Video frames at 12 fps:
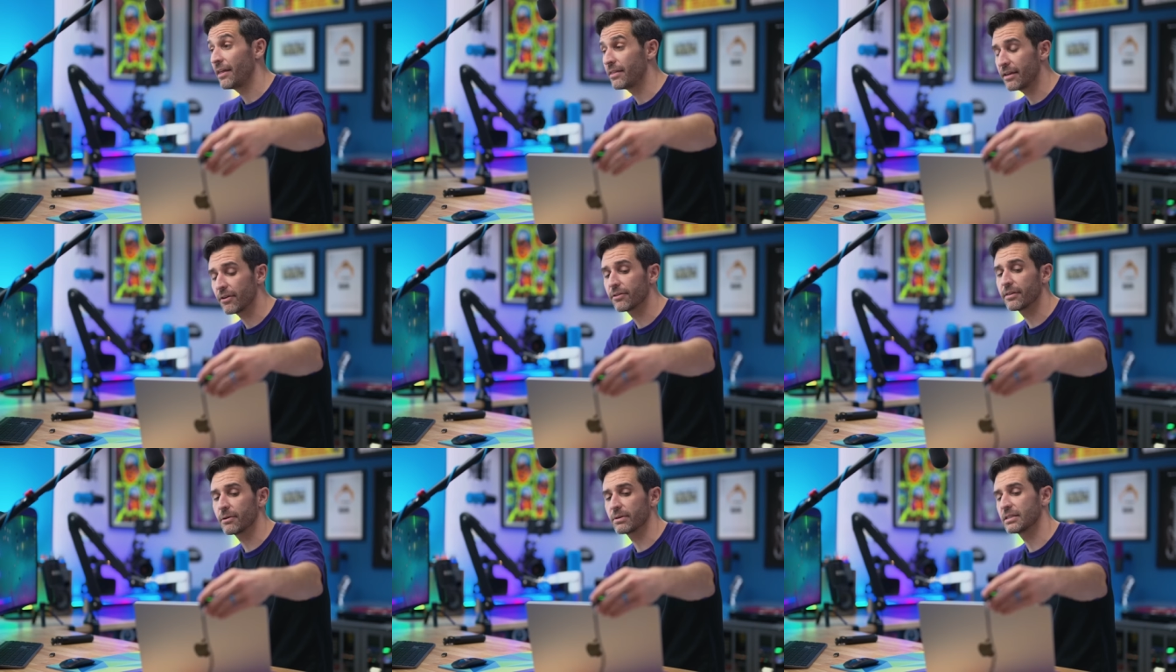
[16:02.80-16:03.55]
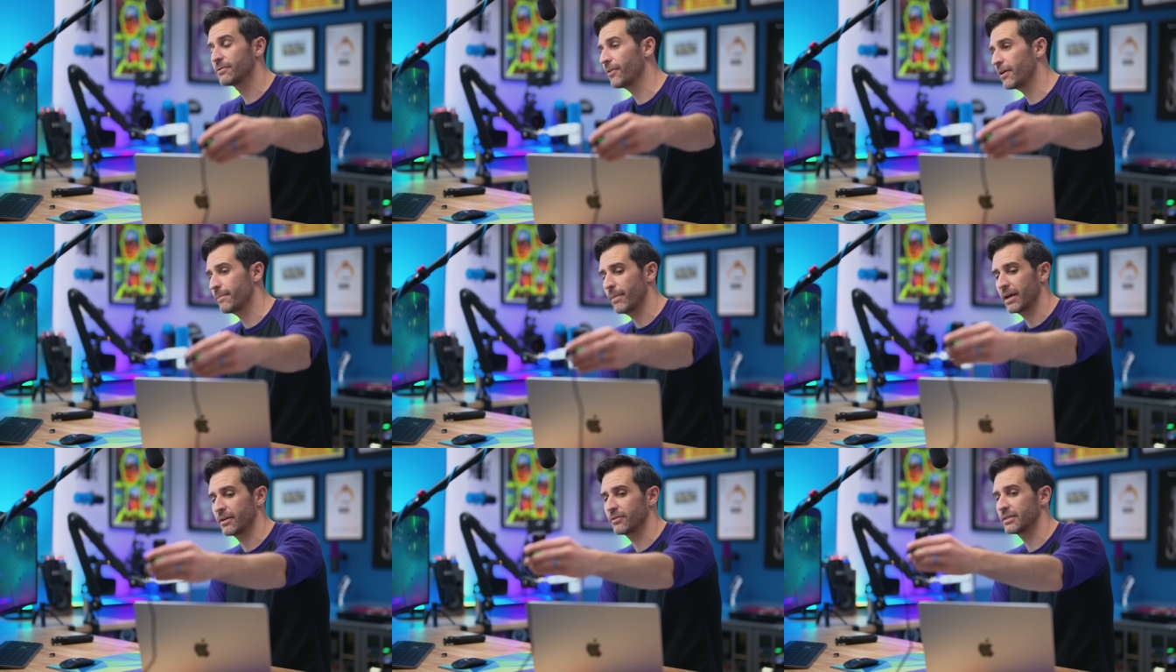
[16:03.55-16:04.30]
And then the other thing, which is very
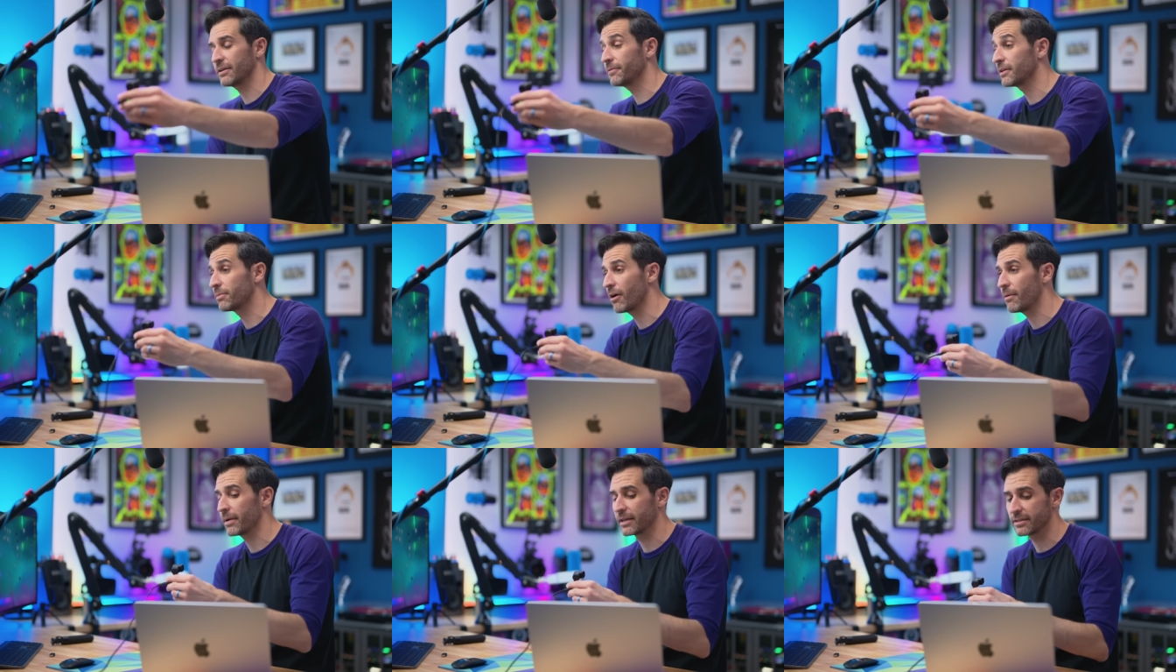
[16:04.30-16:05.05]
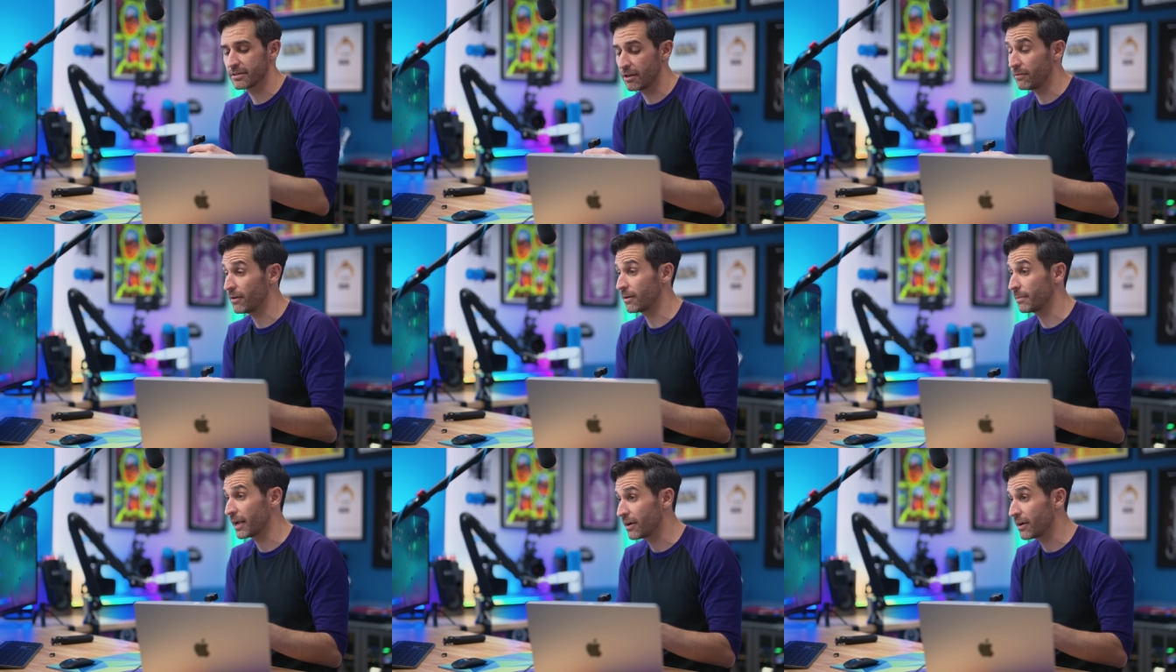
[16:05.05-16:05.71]
minor and definitely a problem I can solve on my